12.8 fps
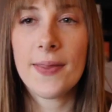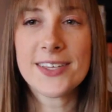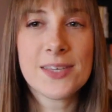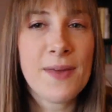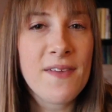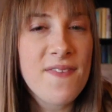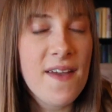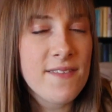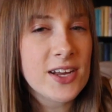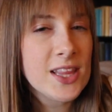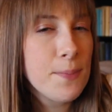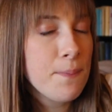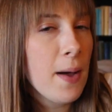This is my
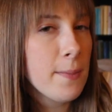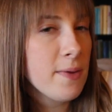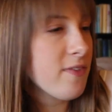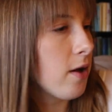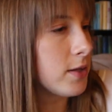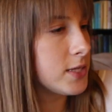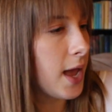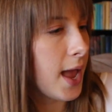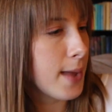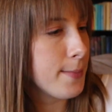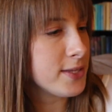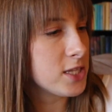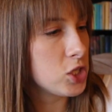favorite lip balm of all
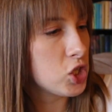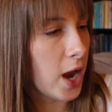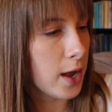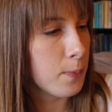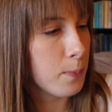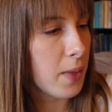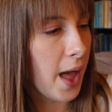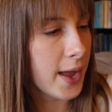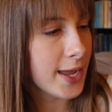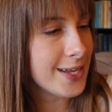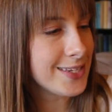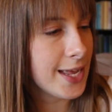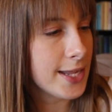time. It's the Jack
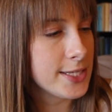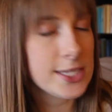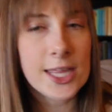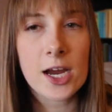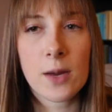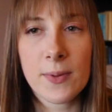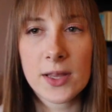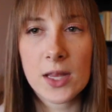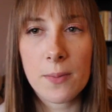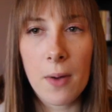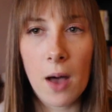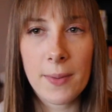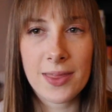Black Intense Therapy
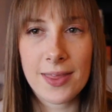lip balm.